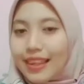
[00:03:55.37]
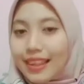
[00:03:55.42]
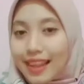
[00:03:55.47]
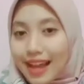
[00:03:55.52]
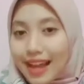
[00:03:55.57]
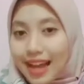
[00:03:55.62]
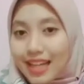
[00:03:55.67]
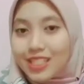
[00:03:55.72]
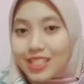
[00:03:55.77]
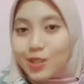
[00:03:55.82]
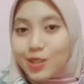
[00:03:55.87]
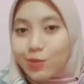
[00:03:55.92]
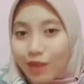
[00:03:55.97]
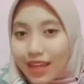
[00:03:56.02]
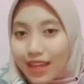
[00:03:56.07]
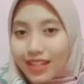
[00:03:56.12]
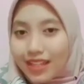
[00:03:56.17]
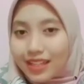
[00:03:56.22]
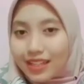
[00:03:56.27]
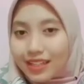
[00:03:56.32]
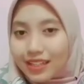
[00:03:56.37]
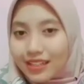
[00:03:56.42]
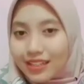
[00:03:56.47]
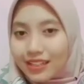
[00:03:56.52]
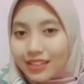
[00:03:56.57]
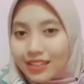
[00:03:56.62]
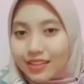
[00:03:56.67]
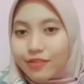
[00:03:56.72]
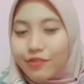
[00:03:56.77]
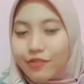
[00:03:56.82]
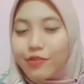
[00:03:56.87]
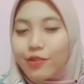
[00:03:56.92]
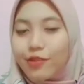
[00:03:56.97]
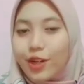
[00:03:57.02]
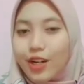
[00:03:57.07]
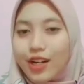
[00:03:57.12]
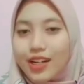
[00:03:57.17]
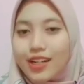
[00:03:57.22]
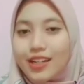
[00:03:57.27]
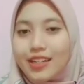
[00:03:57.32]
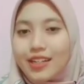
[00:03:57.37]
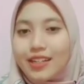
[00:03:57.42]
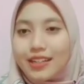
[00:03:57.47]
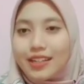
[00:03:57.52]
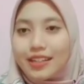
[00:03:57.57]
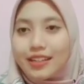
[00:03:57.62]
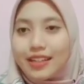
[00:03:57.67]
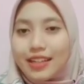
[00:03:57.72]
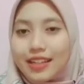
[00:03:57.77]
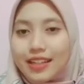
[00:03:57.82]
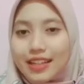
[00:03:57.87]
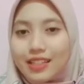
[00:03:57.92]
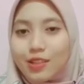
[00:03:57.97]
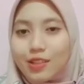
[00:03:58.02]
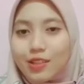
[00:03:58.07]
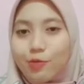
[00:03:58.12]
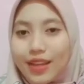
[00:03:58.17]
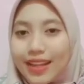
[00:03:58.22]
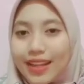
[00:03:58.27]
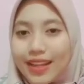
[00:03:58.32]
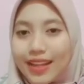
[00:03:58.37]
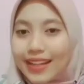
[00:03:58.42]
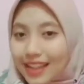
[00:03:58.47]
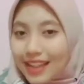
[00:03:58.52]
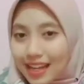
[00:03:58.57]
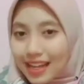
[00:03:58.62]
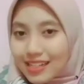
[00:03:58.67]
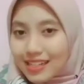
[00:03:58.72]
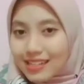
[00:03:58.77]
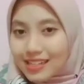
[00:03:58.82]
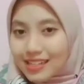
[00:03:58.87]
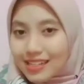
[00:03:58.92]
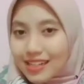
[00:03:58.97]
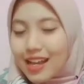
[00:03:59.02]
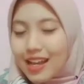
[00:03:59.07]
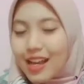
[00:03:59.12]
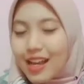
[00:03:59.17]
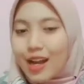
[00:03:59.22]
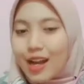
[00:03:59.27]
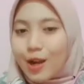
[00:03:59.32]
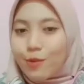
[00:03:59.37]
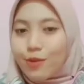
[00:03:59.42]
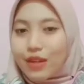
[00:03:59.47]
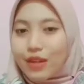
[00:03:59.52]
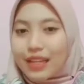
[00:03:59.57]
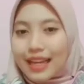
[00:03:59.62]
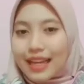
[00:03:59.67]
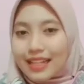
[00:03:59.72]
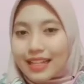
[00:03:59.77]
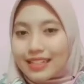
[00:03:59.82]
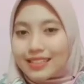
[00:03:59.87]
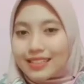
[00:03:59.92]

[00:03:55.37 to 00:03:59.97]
last week for this week class? We can